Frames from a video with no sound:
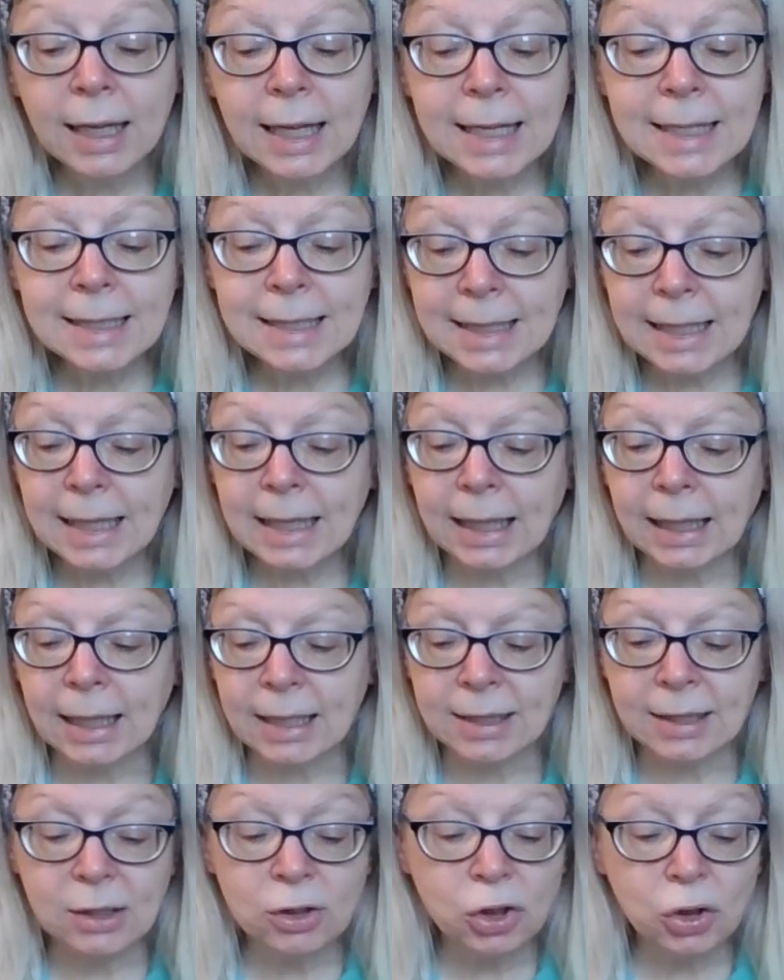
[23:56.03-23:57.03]
Indeed,
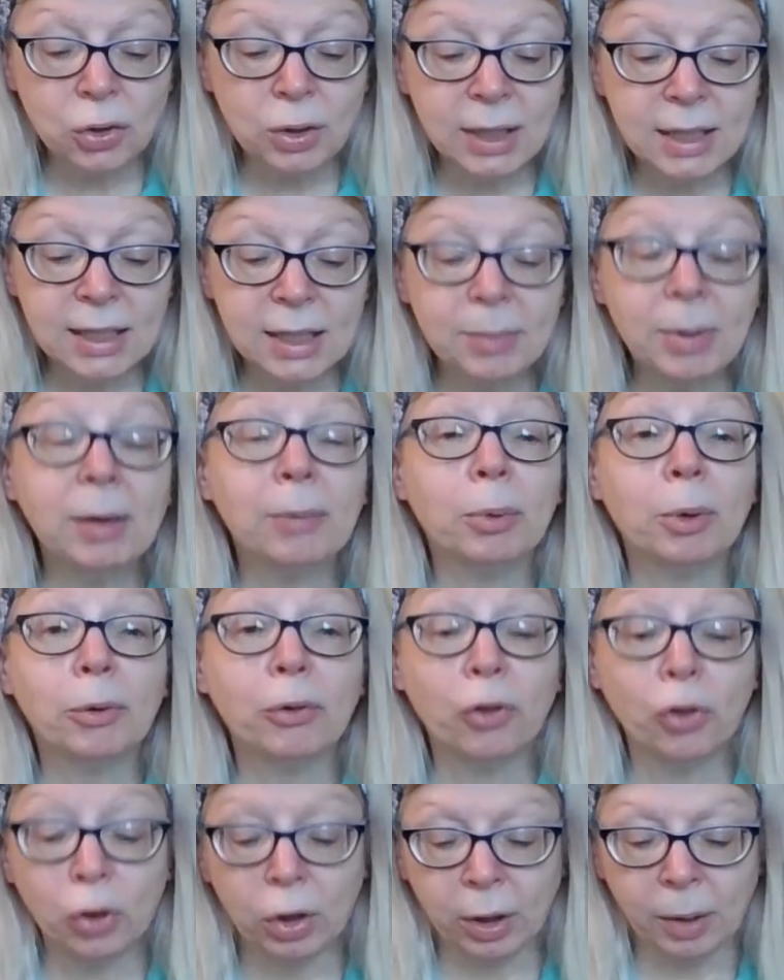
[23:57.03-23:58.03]
as the duties to be
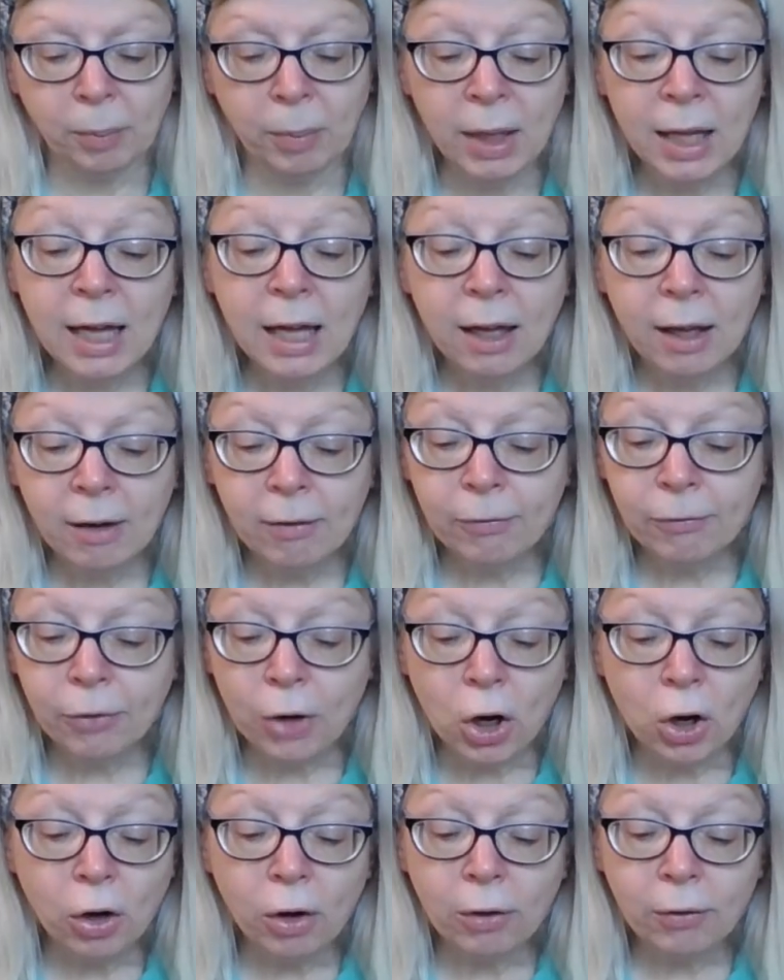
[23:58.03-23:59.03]
performed
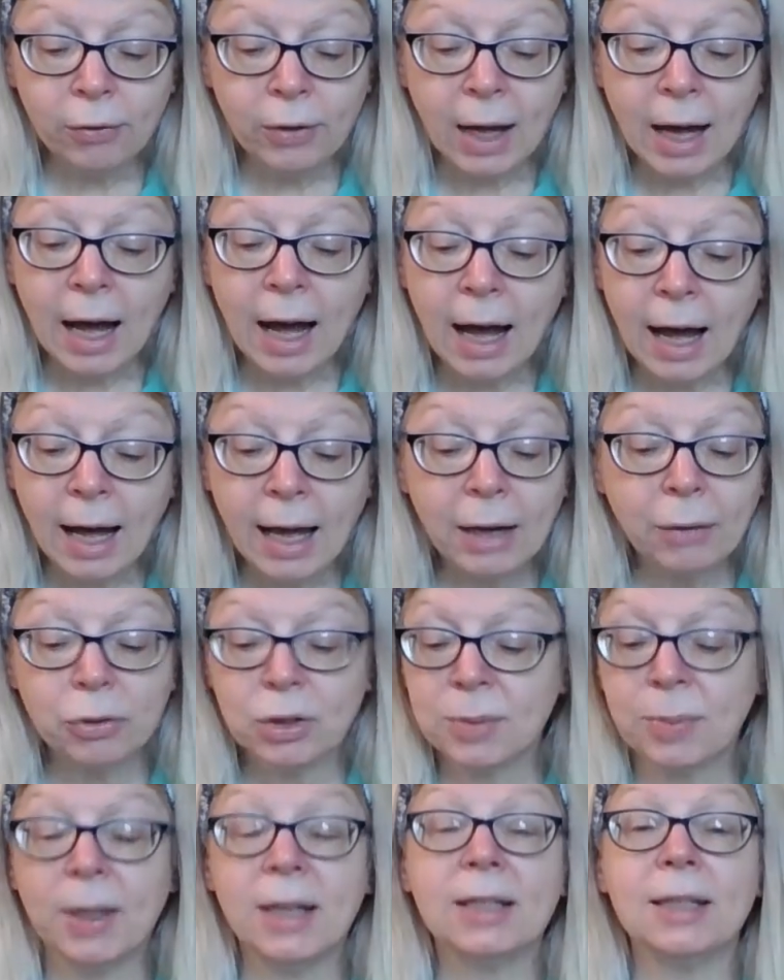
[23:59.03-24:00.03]
involve high
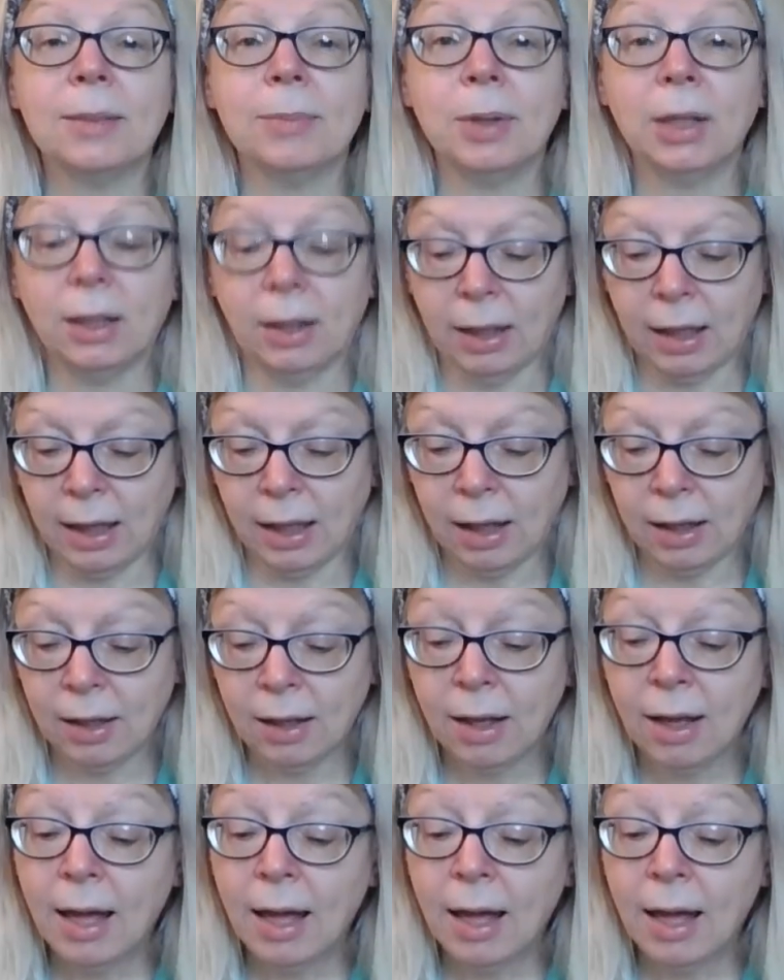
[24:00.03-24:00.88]
responsibility,